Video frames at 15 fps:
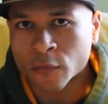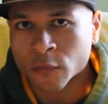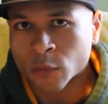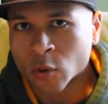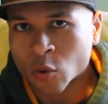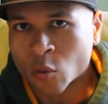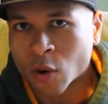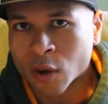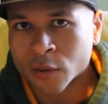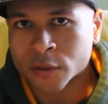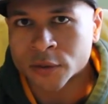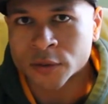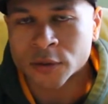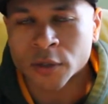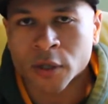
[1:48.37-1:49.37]
from a
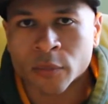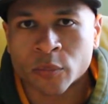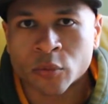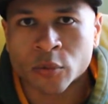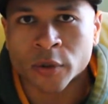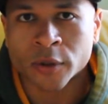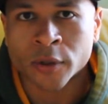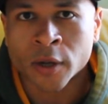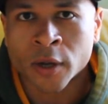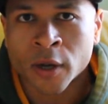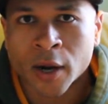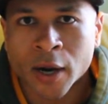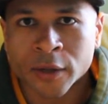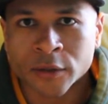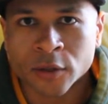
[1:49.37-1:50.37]
quality standpoint,
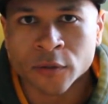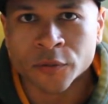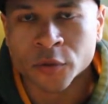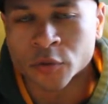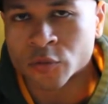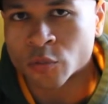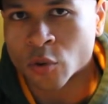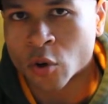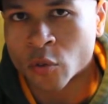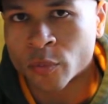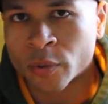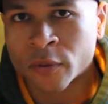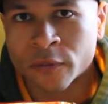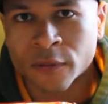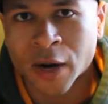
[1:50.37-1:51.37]
I'd give this rope
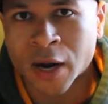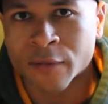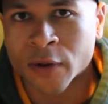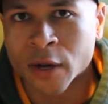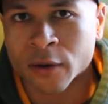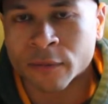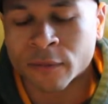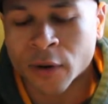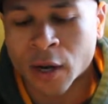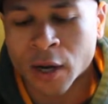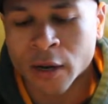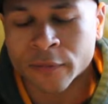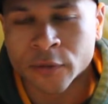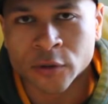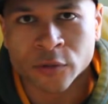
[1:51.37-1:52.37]
5 out of
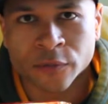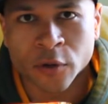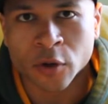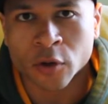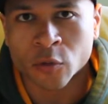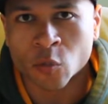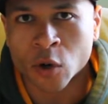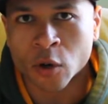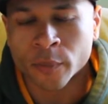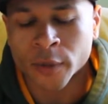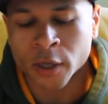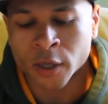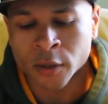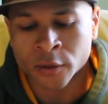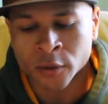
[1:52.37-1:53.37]
5. It's very well
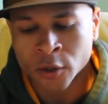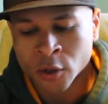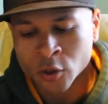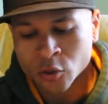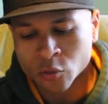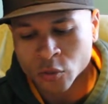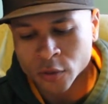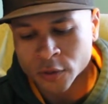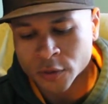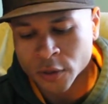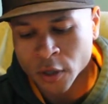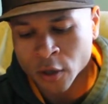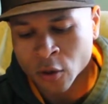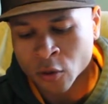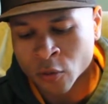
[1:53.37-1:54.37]
made. You could
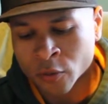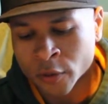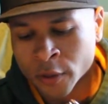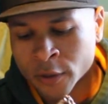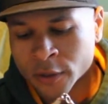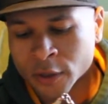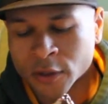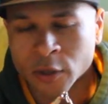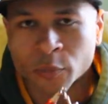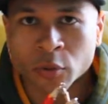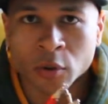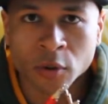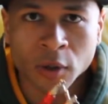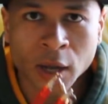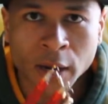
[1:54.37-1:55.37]
tell that they
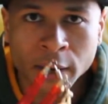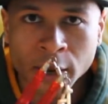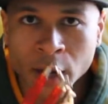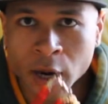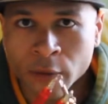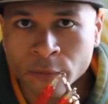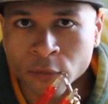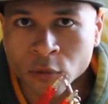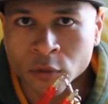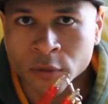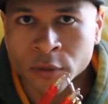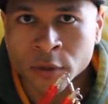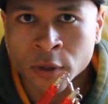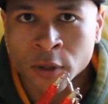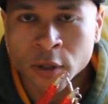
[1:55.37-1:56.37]
put a lot of effort
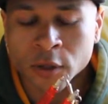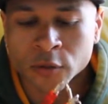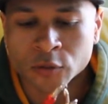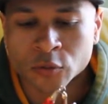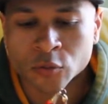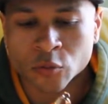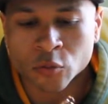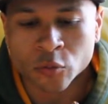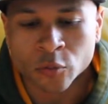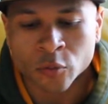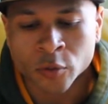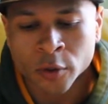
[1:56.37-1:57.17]
into